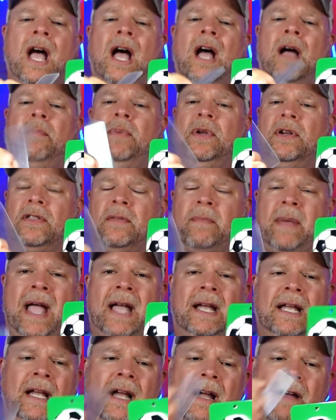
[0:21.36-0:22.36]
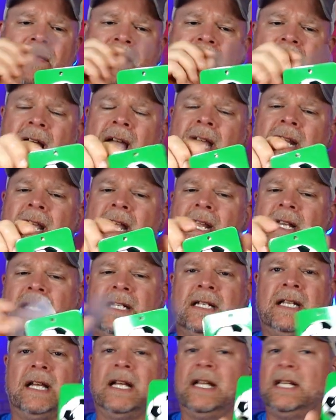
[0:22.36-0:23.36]
Uh, peel the backing off of that and
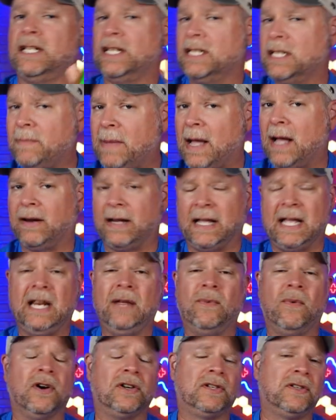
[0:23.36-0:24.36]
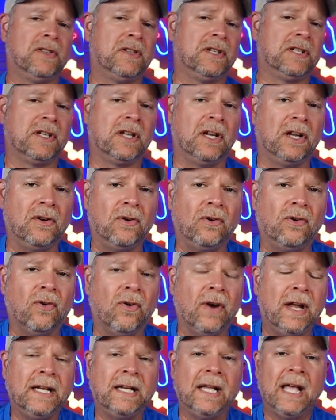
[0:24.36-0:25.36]
stick it just about anywhere. So this is going to go
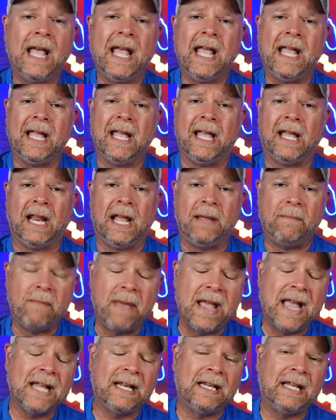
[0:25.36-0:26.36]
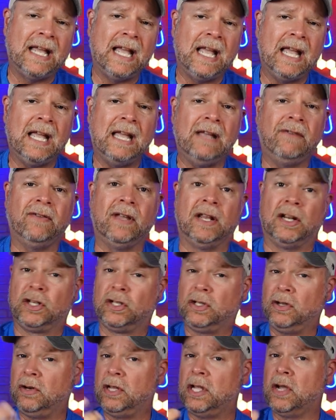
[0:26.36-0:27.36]
great in a man cave, in a
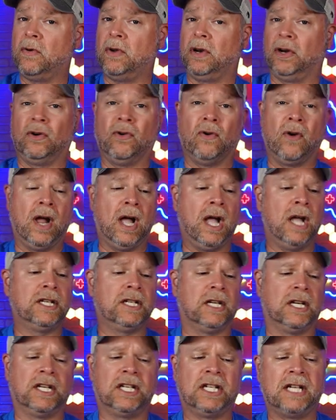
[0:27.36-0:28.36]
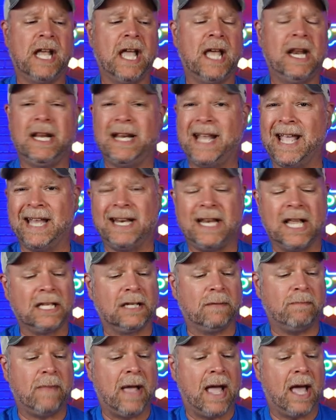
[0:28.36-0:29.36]
studio, in a garage, in a shed. It
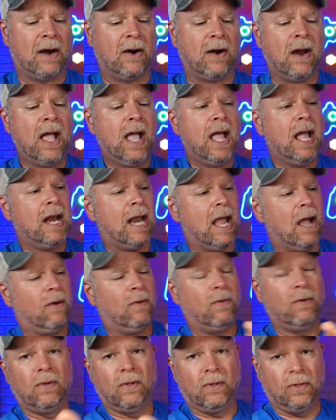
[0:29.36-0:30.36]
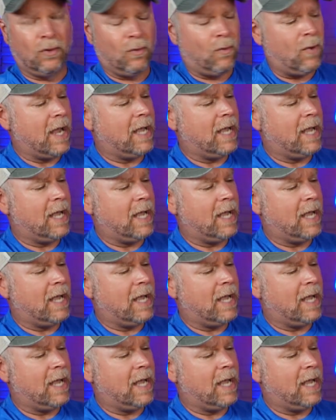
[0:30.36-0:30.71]
doesn't matter. Now the way